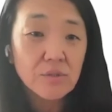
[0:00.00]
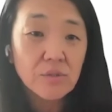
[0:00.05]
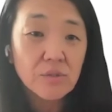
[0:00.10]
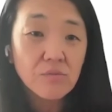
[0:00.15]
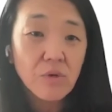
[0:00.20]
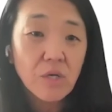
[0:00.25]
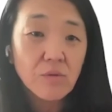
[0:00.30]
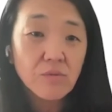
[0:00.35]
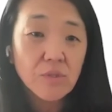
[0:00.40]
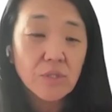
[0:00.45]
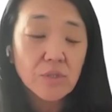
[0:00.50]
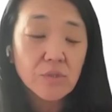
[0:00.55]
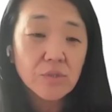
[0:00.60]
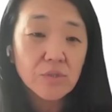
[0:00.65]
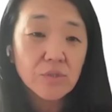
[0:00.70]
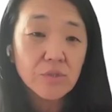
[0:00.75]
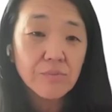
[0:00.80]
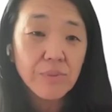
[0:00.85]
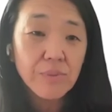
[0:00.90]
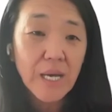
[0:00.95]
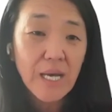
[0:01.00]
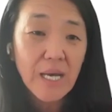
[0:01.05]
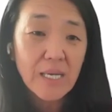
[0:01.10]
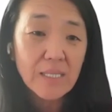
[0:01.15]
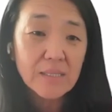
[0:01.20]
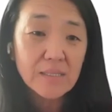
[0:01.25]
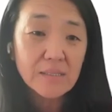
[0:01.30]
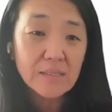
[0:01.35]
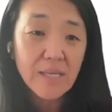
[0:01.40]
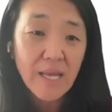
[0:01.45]
do what we do
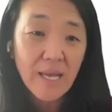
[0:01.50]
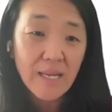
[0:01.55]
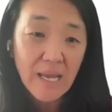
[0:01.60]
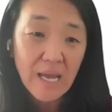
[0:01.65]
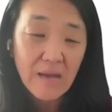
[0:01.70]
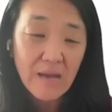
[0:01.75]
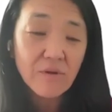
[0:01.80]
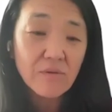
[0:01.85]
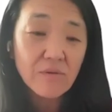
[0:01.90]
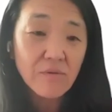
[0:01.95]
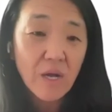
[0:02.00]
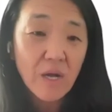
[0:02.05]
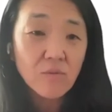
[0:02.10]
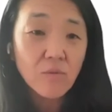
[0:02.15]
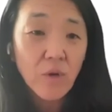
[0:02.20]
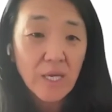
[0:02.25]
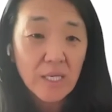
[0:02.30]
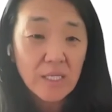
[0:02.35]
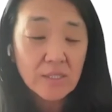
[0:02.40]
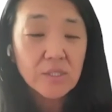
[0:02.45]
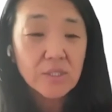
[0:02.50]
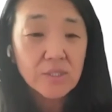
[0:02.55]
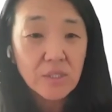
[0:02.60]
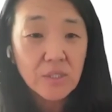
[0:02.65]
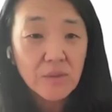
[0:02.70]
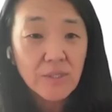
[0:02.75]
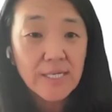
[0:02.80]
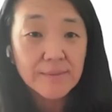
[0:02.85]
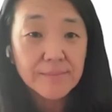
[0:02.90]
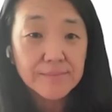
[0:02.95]
best and have the runway to
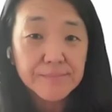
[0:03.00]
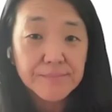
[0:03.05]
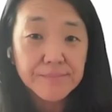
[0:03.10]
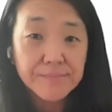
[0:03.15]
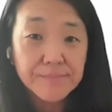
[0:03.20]
do it.